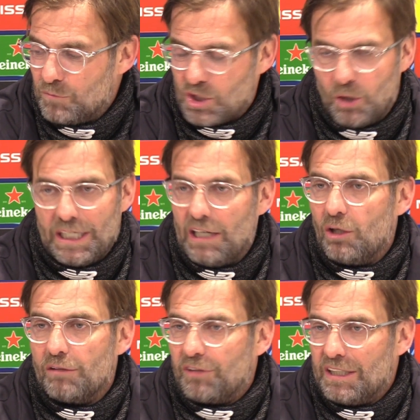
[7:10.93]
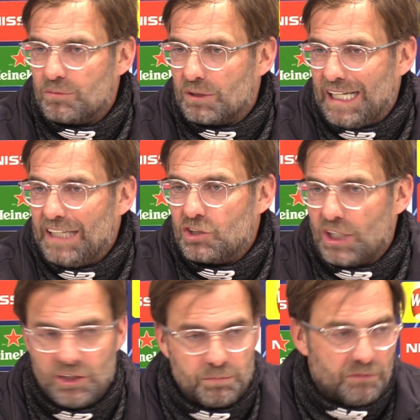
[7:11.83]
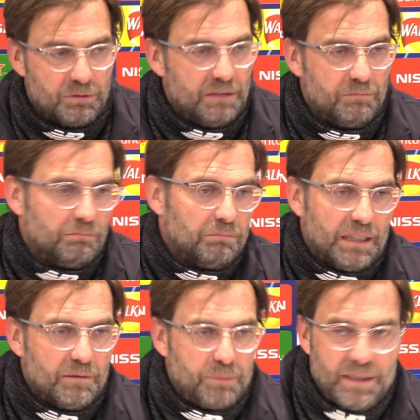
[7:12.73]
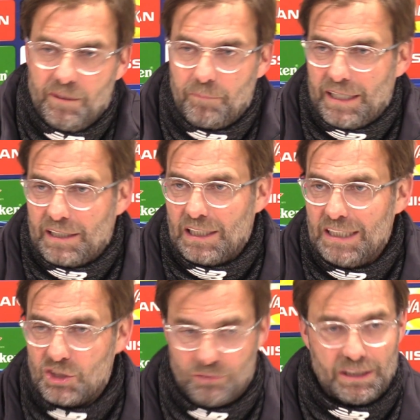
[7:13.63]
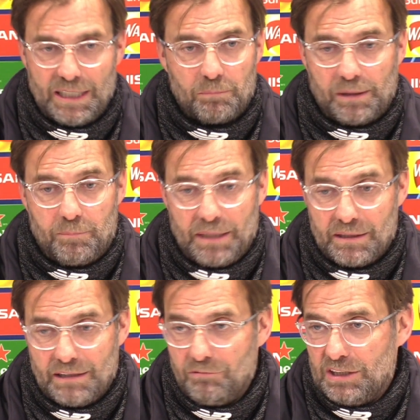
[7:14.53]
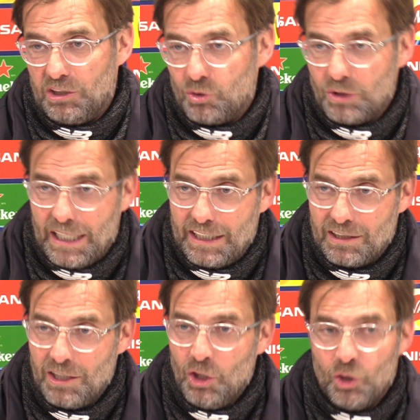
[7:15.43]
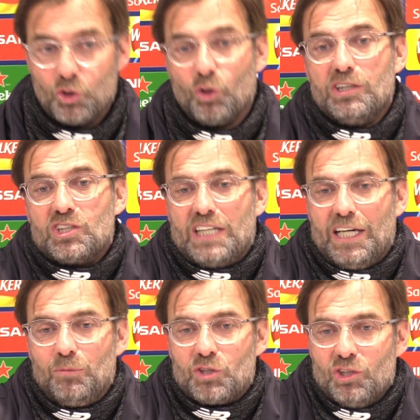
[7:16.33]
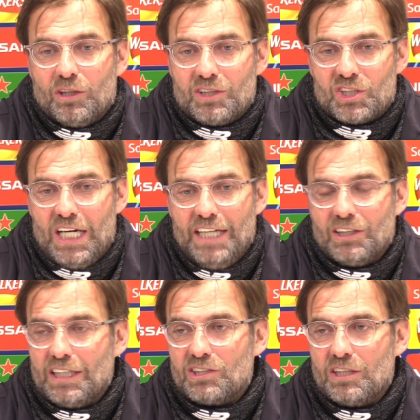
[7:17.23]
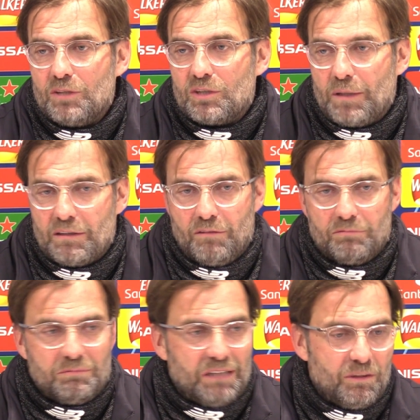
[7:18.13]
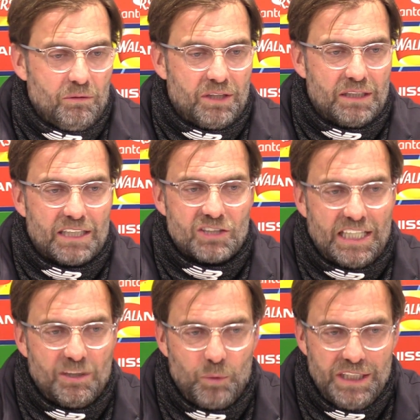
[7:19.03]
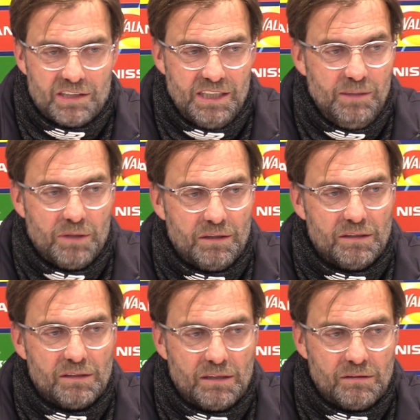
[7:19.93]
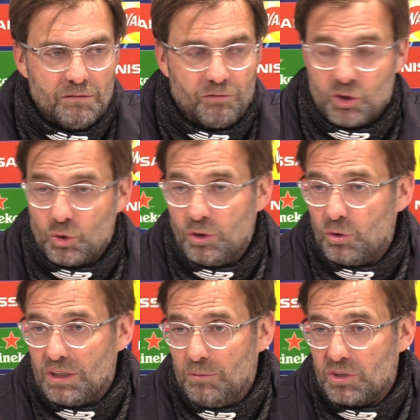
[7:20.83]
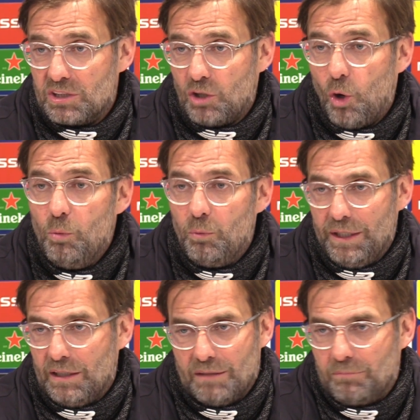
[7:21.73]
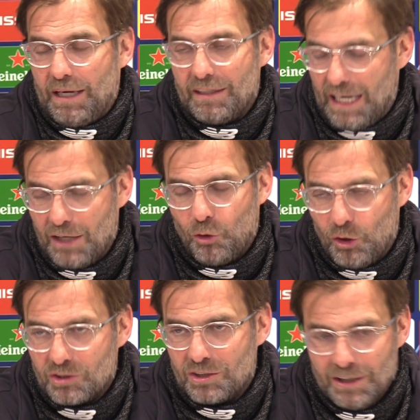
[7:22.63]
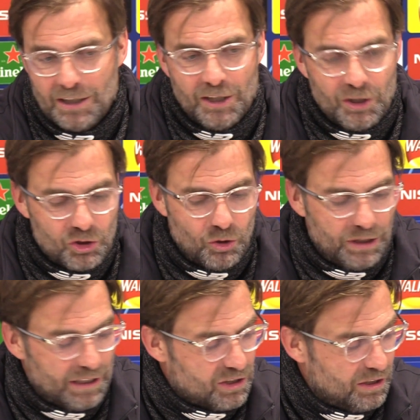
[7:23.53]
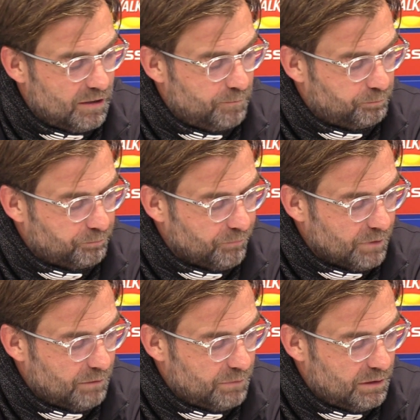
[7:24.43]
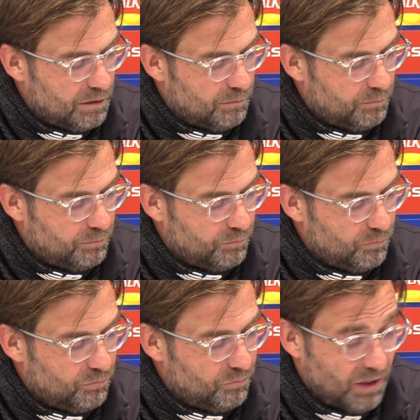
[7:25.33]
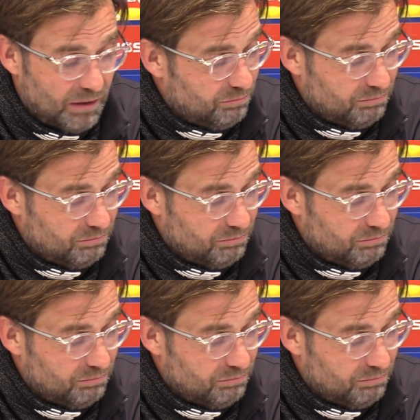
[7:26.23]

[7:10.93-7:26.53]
So there are a lot of things that can change, but we got a player back at least. We can play better than we did tonight. So this game is not decided. That's it. But I don't think there's any weak team, and for sure no team is at home weak, and Bayern are not. So that's yeah.